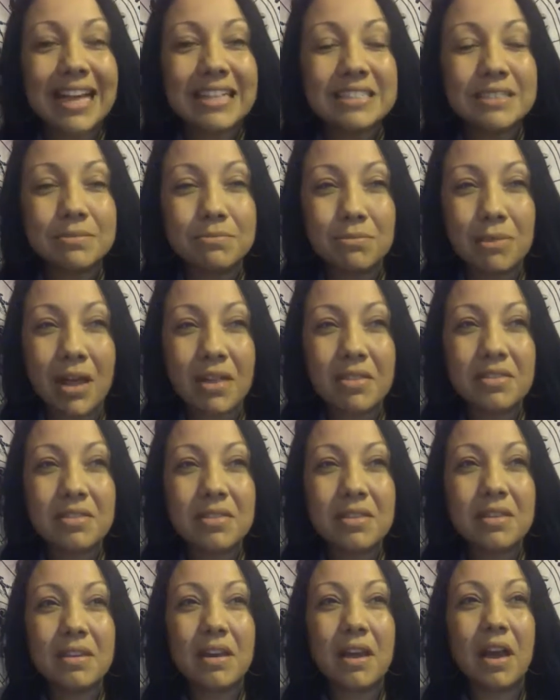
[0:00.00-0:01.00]
month
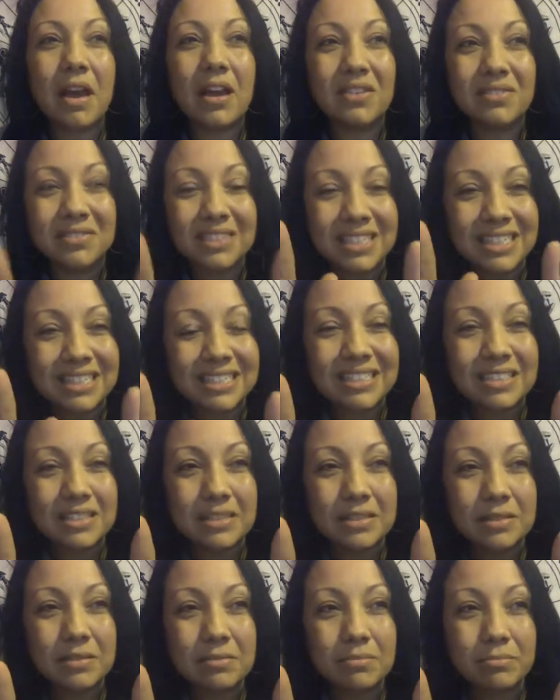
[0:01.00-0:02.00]
of this,
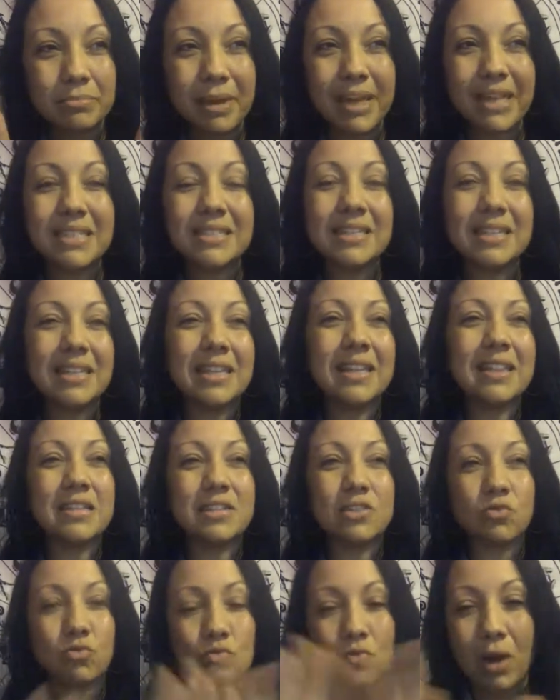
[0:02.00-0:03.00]
basically
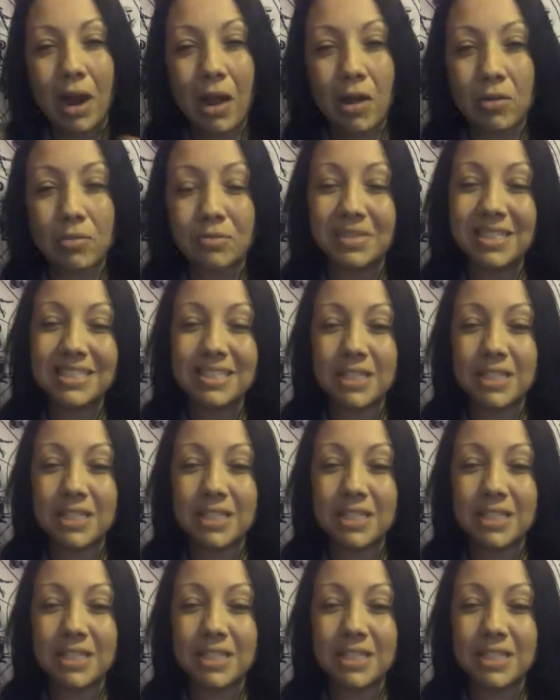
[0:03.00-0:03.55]
this realm, this